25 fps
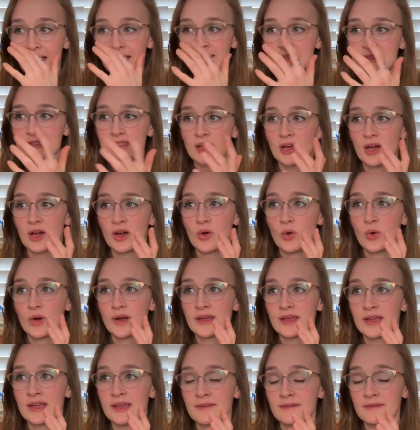And
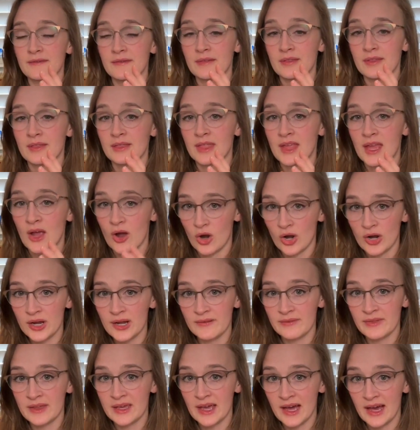so if the
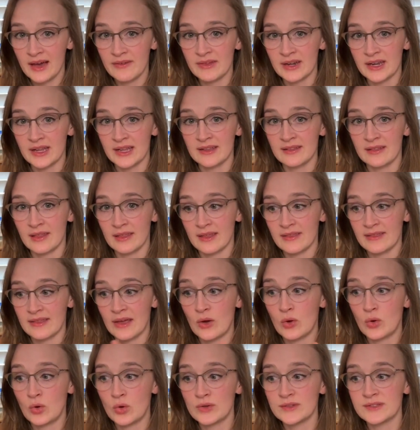Ark of the Covenant, the thing
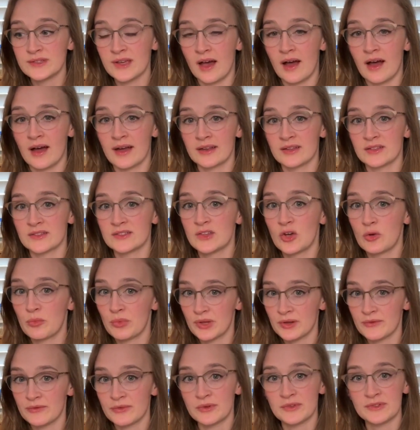that holds God, is so
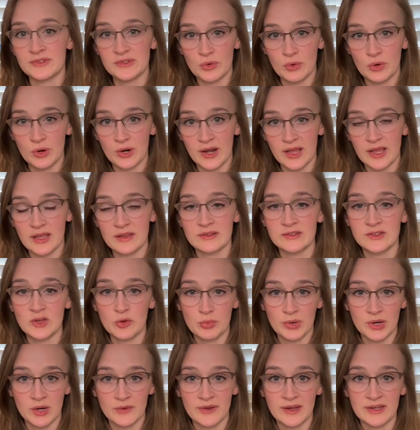beautiful and so ornate and
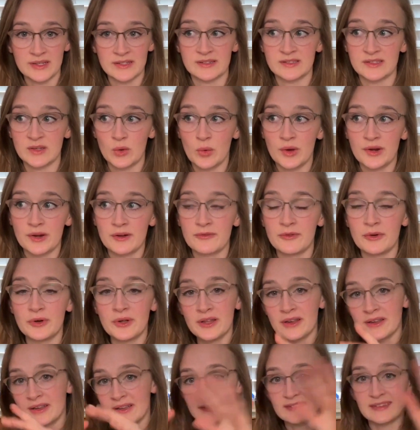so perfect and so wonderful,
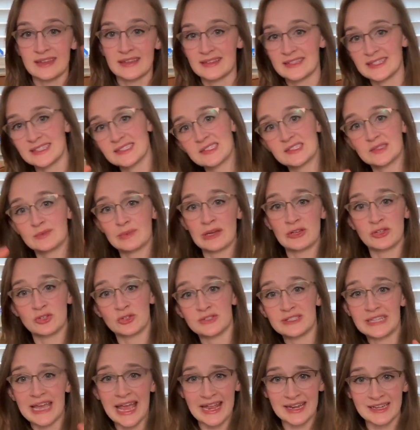and it needs like this
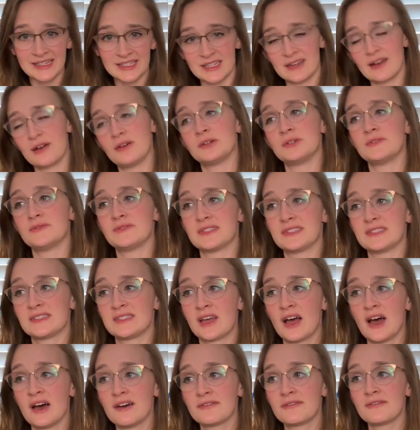special tent and all of this
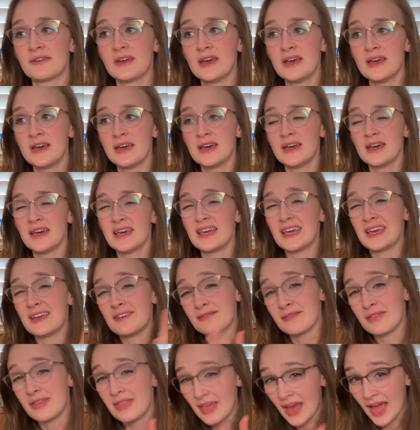stuff,
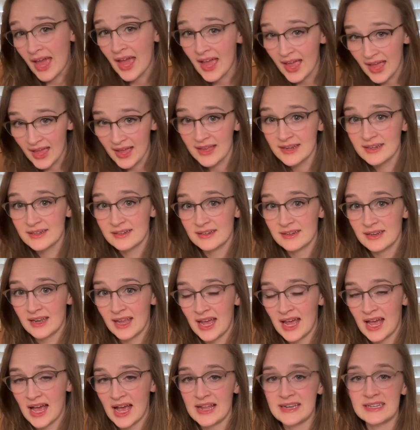if that
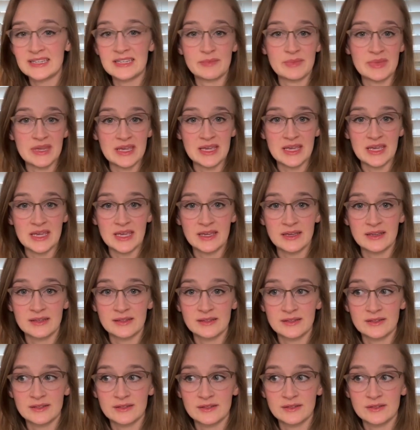had to be
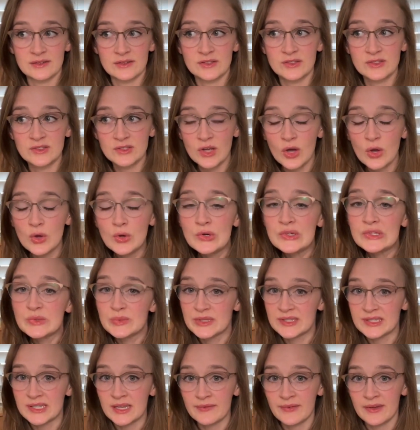so
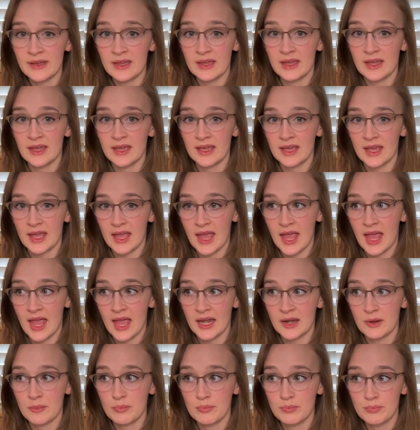specific
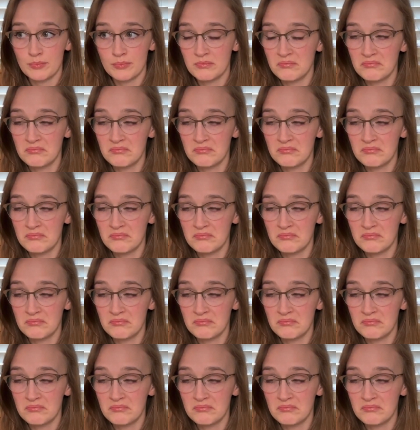and